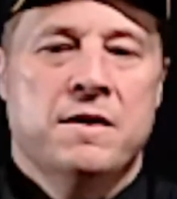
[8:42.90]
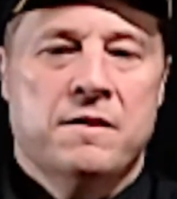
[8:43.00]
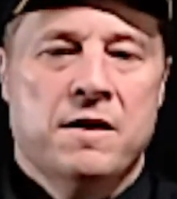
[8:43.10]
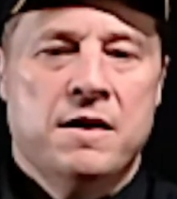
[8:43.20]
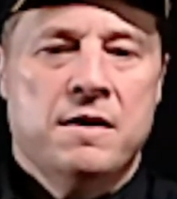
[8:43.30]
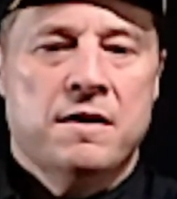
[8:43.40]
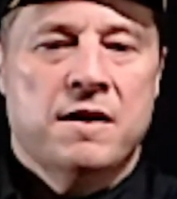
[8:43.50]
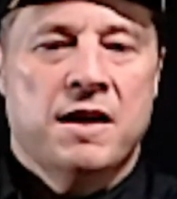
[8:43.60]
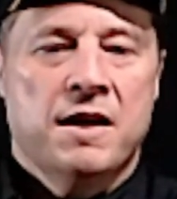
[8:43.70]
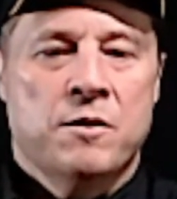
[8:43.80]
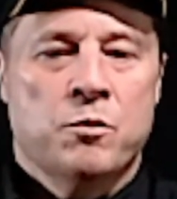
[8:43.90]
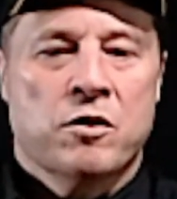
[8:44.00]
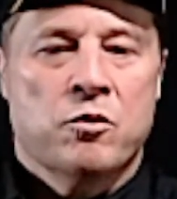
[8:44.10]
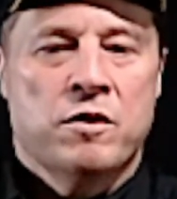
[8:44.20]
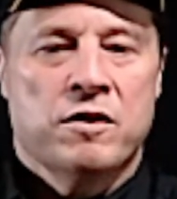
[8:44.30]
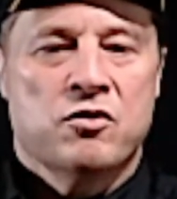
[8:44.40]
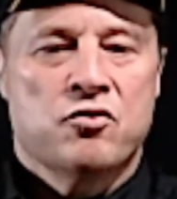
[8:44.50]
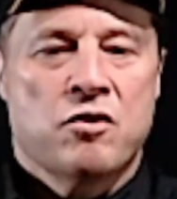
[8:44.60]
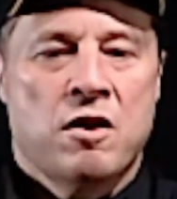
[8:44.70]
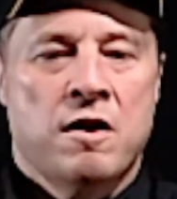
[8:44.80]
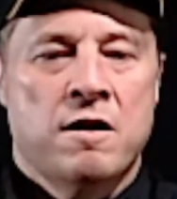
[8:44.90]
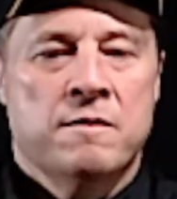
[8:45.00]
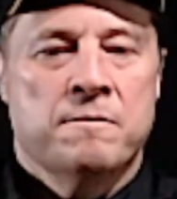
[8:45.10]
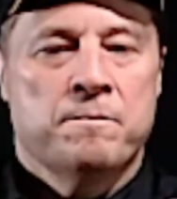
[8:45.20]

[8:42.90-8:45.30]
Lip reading: Okay, and we're going to draw.